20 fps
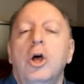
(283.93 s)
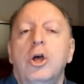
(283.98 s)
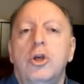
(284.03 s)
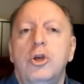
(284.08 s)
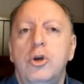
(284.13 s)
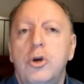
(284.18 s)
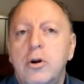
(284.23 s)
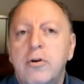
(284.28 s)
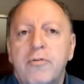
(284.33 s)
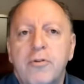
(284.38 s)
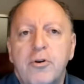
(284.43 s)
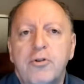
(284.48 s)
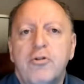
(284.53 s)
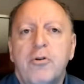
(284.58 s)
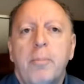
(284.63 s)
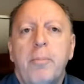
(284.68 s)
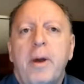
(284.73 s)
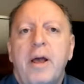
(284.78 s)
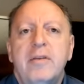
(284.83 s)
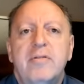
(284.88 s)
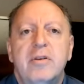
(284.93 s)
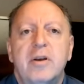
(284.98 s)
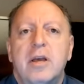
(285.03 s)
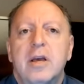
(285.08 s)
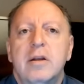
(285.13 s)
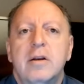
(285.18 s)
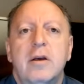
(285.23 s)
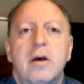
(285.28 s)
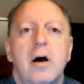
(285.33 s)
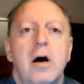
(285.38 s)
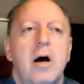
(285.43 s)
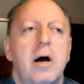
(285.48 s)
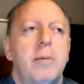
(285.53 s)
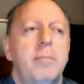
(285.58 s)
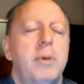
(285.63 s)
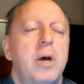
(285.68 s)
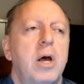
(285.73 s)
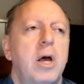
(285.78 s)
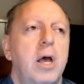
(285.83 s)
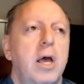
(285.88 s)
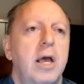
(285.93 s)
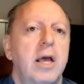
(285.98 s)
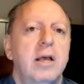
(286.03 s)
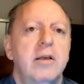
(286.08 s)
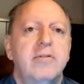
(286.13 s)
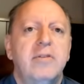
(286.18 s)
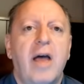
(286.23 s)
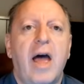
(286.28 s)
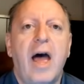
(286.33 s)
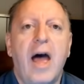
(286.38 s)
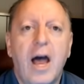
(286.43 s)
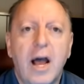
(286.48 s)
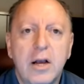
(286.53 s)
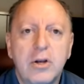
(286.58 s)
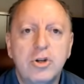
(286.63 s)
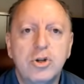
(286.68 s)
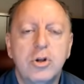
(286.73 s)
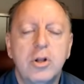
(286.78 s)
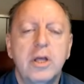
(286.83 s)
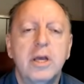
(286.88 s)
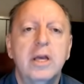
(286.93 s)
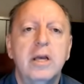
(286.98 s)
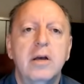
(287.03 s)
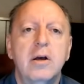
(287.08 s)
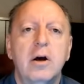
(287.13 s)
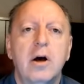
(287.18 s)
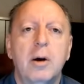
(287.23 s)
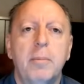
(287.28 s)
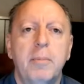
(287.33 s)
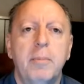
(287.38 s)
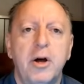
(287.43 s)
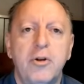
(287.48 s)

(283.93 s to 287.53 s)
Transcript: Universal basic income is actually um,